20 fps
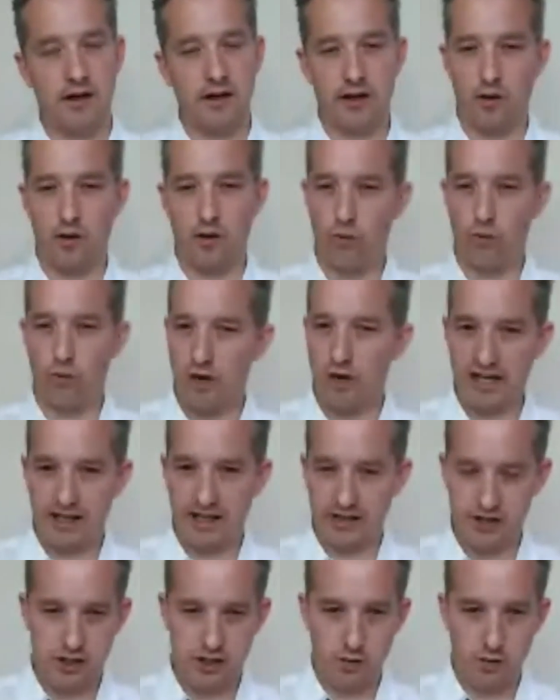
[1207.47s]
don't really
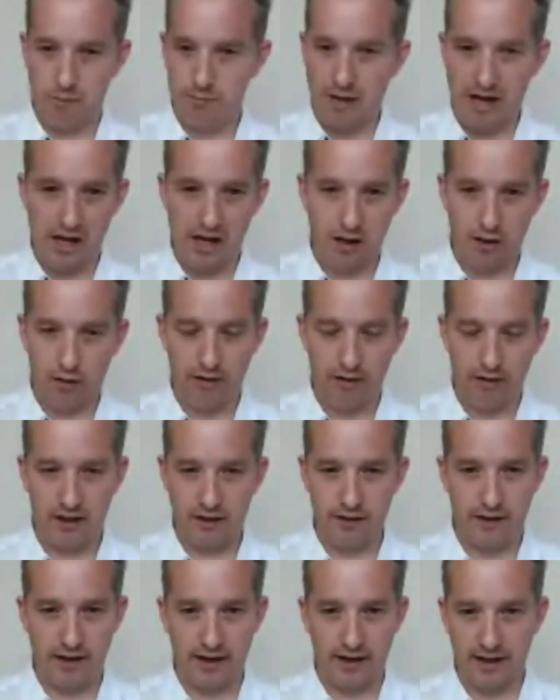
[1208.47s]
need to do a bell or
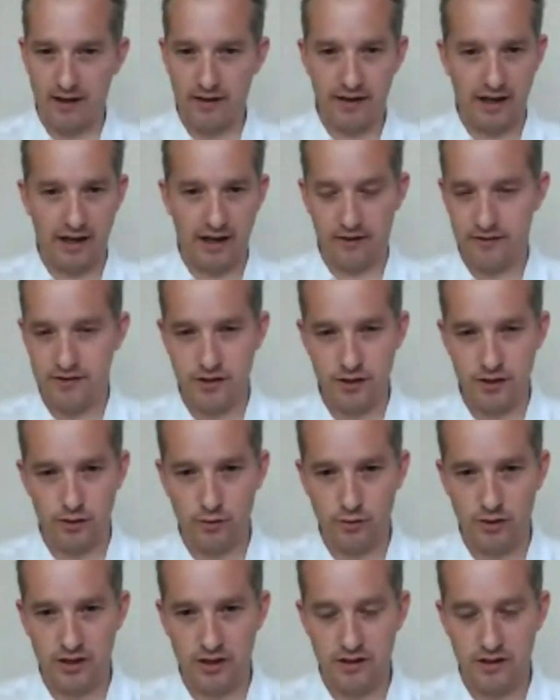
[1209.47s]
anything at the end
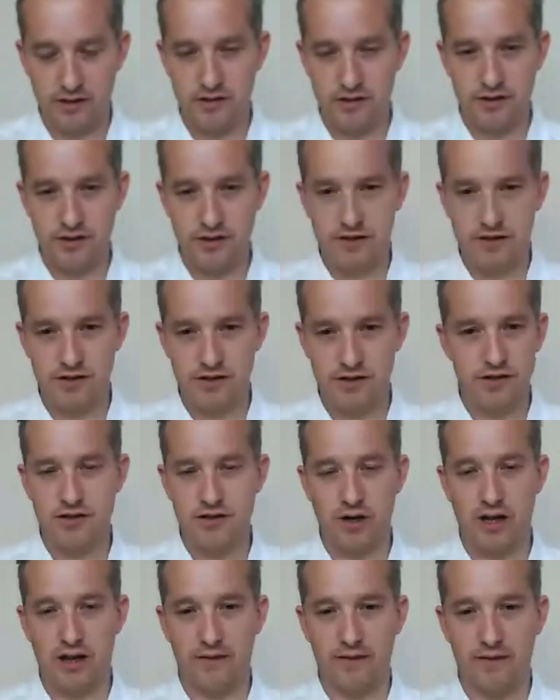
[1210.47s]
to
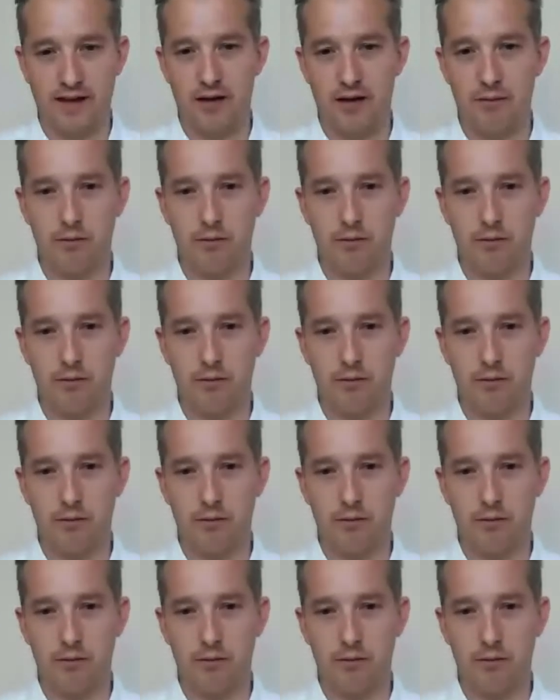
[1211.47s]
do anything there.